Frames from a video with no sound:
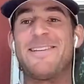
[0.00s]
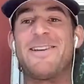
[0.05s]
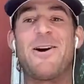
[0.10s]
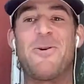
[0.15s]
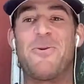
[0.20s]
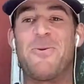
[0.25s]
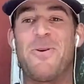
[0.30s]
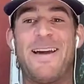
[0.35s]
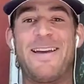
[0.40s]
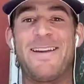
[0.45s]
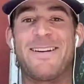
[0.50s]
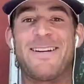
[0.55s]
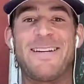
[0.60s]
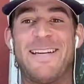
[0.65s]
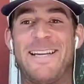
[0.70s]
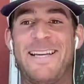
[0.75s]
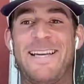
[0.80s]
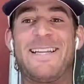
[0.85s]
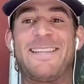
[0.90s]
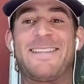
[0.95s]
no way you're
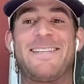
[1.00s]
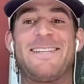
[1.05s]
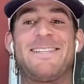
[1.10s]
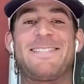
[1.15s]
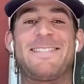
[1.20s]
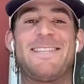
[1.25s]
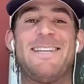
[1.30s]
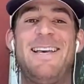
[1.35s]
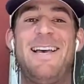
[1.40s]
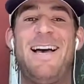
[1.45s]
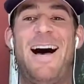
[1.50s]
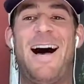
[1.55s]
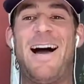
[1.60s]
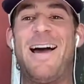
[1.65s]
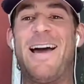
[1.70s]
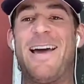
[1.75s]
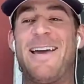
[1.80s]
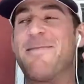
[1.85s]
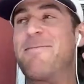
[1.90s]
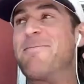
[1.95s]
gonna get this. I
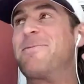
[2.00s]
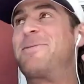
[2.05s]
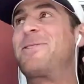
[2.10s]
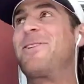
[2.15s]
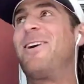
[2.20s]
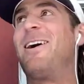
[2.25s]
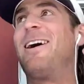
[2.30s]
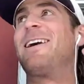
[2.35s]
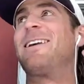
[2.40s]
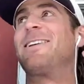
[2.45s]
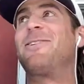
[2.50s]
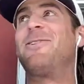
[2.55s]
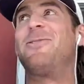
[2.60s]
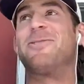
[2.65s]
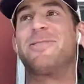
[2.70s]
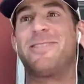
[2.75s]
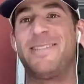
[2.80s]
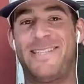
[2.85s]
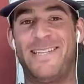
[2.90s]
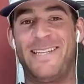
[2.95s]
am trying to
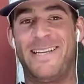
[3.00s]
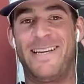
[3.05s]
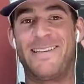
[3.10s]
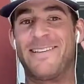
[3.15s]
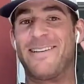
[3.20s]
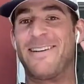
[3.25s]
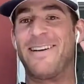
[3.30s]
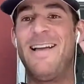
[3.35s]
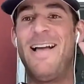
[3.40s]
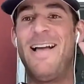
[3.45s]
hold it together.